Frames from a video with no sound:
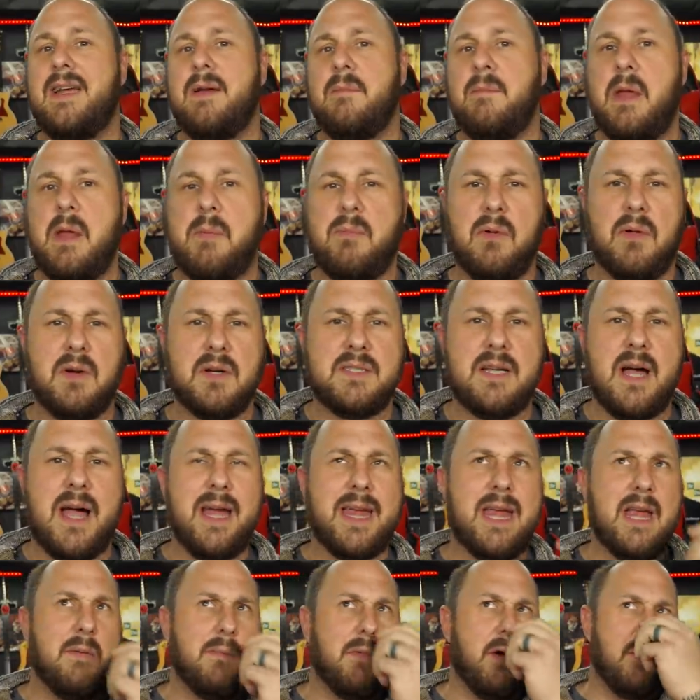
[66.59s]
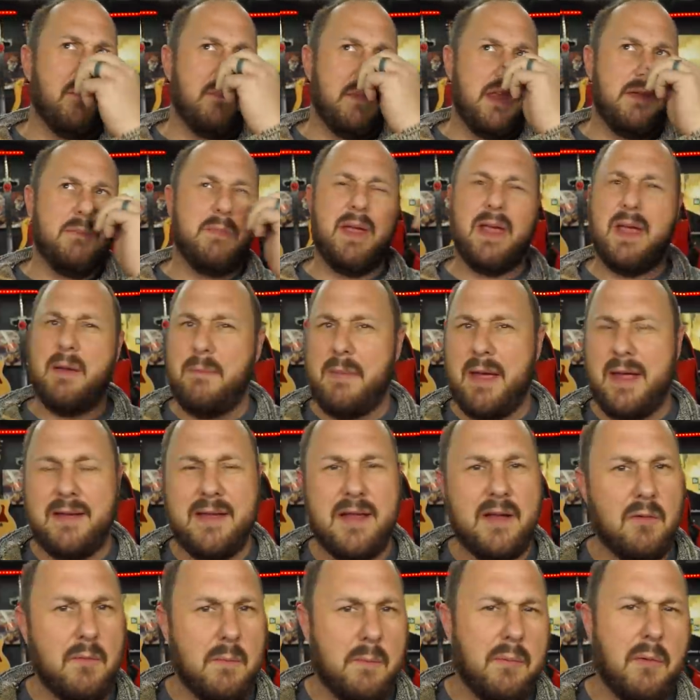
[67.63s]
People are talking about me being a
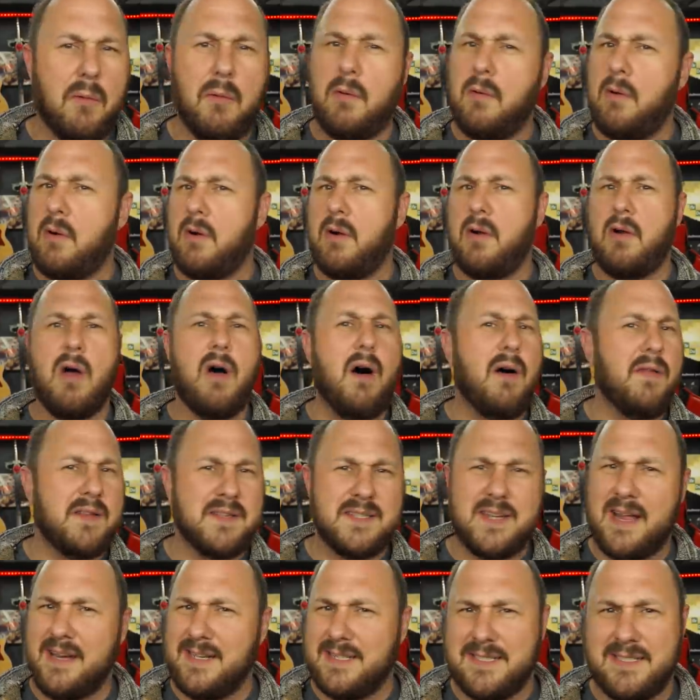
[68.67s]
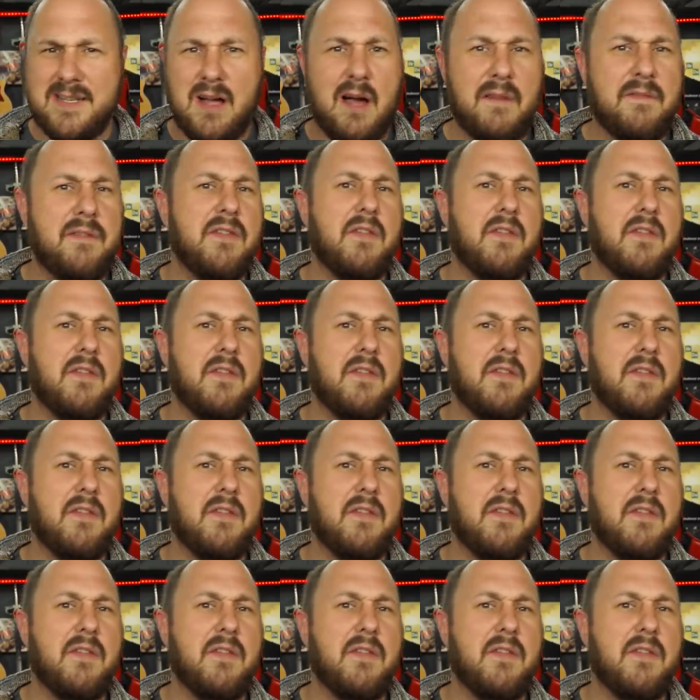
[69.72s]
mandated reporter and all this kind of stuff,